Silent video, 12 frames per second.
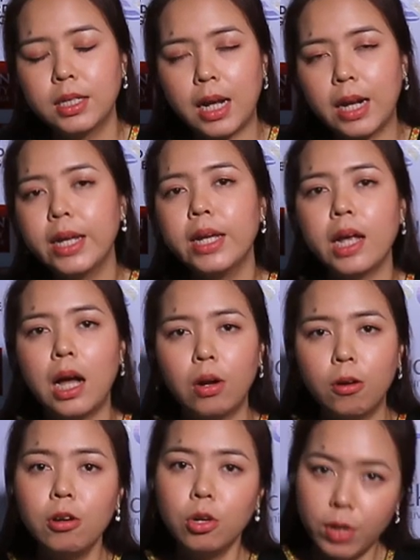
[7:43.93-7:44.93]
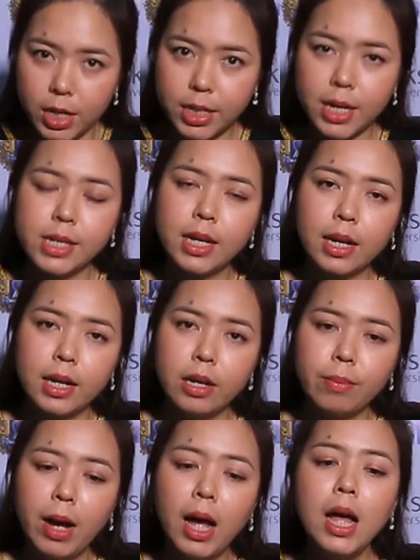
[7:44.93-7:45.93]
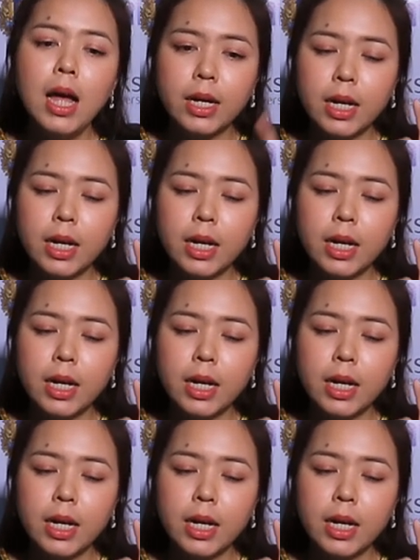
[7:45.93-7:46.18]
Dalia, look at the attack labor,